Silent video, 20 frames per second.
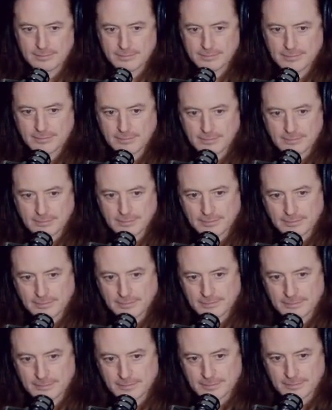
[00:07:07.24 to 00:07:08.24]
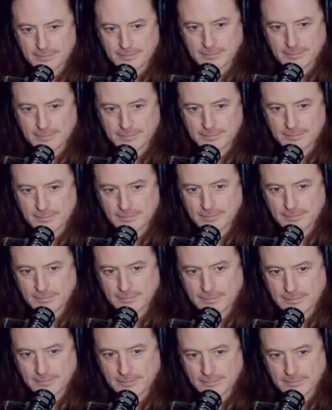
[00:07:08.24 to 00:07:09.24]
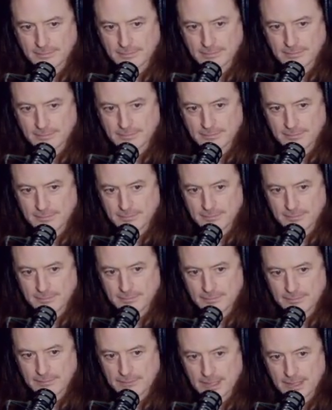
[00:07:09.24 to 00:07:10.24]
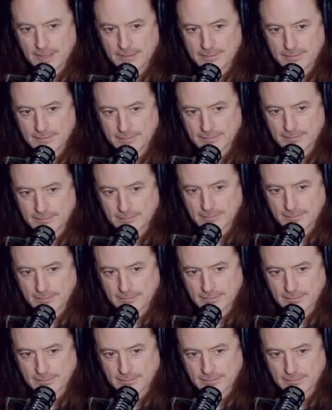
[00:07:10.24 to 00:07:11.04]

[no speech]